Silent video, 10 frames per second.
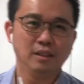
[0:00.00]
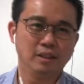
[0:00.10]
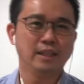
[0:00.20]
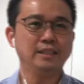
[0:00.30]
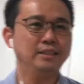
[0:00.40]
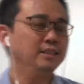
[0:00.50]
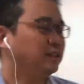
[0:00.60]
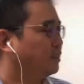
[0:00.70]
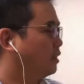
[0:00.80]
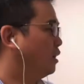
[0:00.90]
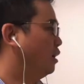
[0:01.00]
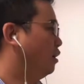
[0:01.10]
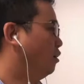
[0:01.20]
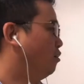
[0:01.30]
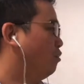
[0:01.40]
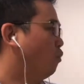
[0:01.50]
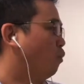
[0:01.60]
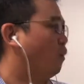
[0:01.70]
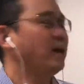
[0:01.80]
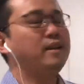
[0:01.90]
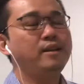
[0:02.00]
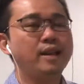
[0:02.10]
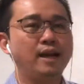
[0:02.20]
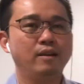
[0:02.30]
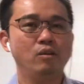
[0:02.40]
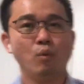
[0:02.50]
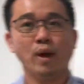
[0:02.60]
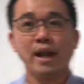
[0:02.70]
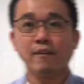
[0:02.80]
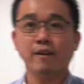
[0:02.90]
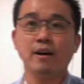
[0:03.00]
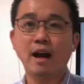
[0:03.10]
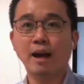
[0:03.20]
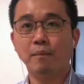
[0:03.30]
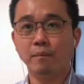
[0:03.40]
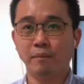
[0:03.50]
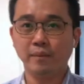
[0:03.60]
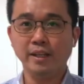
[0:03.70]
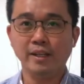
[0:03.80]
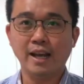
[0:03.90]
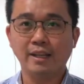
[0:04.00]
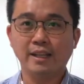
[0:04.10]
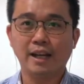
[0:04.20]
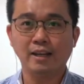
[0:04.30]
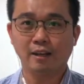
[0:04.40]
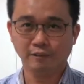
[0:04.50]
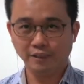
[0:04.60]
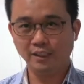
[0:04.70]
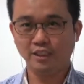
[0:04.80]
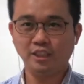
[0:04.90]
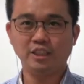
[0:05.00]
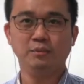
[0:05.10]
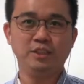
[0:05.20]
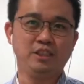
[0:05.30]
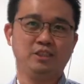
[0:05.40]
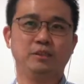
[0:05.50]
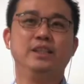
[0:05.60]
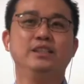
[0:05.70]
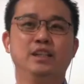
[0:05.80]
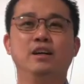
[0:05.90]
Okay, this is the one that whenever I'm in any kind of deep shit situation